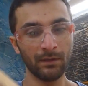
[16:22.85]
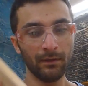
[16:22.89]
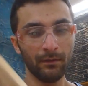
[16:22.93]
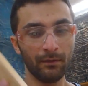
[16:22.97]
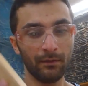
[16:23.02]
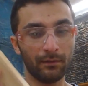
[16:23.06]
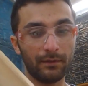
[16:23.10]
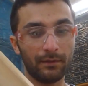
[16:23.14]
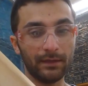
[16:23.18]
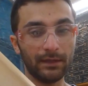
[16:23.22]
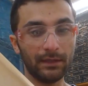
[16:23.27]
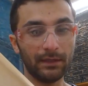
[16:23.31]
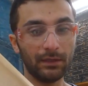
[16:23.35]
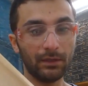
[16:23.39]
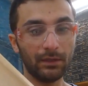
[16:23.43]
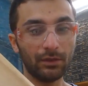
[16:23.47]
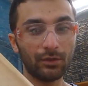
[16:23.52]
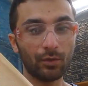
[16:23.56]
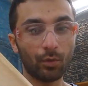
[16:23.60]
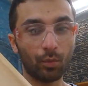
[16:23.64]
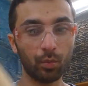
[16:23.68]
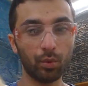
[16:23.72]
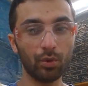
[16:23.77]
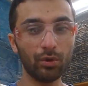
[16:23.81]
The
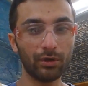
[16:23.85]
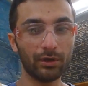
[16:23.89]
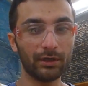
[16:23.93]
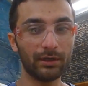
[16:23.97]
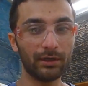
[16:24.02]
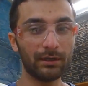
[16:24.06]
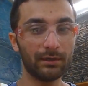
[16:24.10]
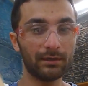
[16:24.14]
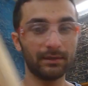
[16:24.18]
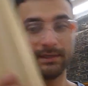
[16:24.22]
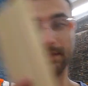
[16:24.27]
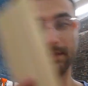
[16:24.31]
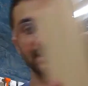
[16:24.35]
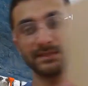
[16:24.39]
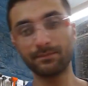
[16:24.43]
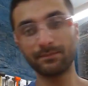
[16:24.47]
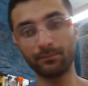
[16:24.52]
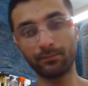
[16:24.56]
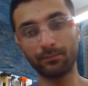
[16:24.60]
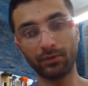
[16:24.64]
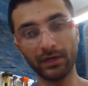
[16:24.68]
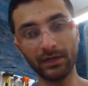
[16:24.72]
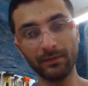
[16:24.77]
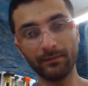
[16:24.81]
wood is
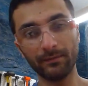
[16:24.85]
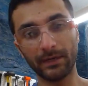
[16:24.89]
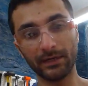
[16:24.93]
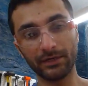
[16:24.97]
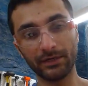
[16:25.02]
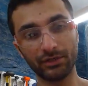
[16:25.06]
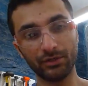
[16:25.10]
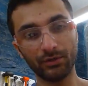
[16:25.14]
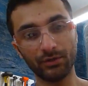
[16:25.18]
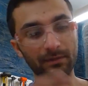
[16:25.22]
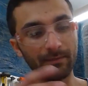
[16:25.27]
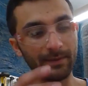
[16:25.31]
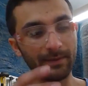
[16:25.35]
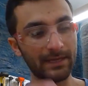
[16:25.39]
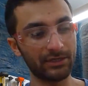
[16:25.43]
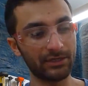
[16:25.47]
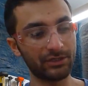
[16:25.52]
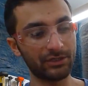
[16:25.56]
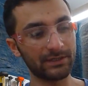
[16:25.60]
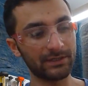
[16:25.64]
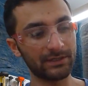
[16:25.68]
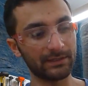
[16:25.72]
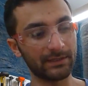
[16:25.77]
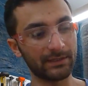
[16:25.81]
pretty much, you can
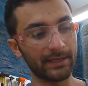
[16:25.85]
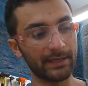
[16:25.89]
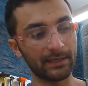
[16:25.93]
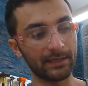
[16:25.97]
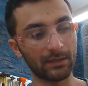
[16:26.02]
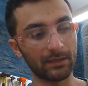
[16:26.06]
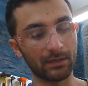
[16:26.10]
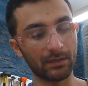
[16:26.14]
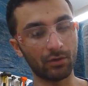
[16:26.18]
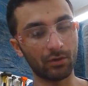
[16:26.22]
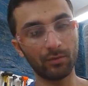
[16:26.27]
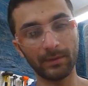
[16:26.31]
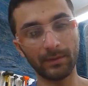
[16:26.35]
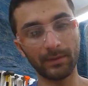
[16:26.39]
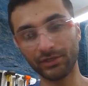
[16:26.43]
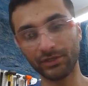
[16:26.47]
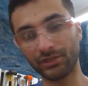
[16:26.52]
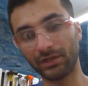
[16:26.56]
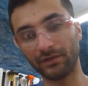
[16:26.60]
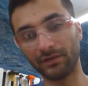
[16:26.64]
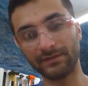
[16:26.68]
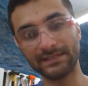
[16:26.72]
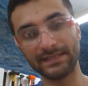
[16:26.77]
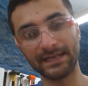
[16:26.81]
imagine it like a whole bunch
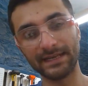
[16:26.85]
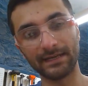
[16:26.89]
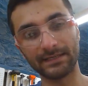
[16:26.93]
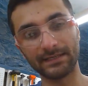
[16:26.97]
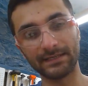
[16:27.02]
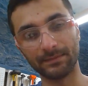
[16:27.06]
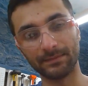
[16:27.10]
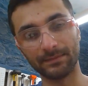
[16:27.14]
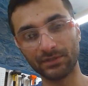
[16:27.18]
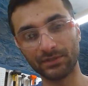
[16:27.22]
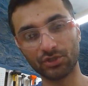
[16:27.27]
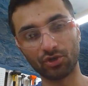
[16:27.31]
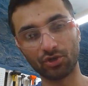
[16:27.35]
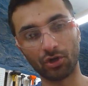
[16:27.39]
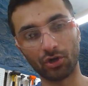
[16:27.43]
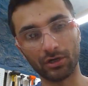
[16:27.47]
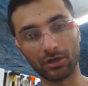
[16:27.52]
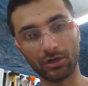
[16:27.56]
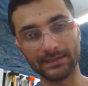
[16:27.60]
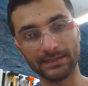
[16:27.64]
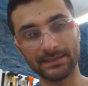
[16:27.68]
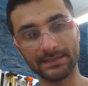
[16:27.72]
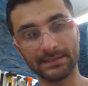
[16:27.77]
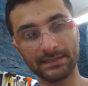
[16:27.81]
of stacked up
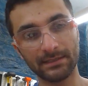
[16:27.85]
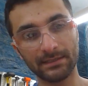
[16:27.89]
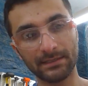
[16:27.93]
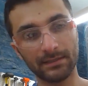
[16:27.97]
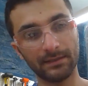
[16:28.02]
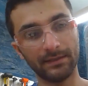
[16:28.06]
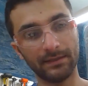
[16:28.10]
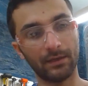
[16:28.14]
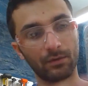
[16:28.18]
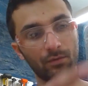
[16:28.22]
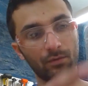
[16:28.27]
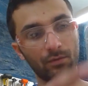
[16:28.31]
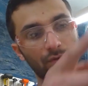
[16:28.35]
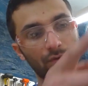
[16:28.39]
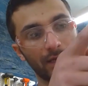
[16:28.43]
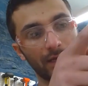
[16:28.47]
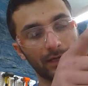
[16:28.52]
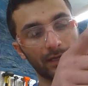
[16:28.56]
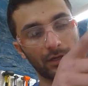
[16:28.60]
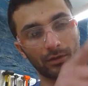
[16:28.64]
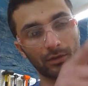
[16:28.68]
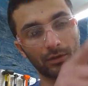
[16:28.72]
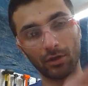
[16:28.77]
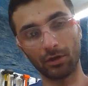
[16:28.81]
straws that run
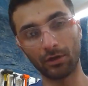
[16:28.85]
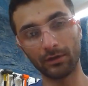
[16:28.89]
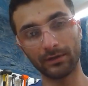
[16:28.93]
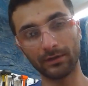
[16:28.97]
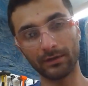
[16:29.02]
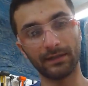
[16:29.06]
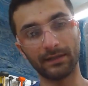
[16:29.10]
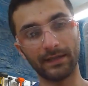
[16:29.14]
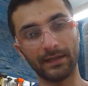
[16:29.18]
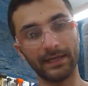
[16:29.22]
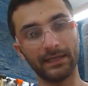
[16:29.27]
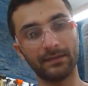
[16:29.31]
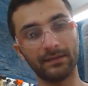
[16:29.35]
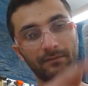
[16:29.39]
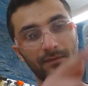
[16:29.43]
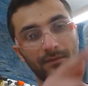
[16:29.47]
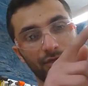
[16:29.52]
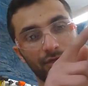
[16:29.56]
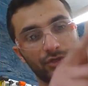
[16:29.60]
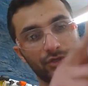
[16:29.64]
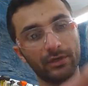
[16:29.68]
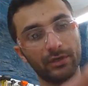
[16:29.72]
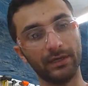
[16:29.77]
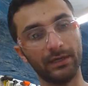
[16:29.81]
along the length of the
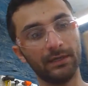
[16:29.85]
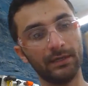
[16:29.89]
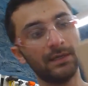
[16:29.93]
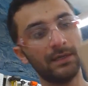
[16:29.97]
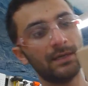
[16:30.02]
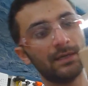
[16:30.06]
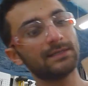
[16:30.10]
tree.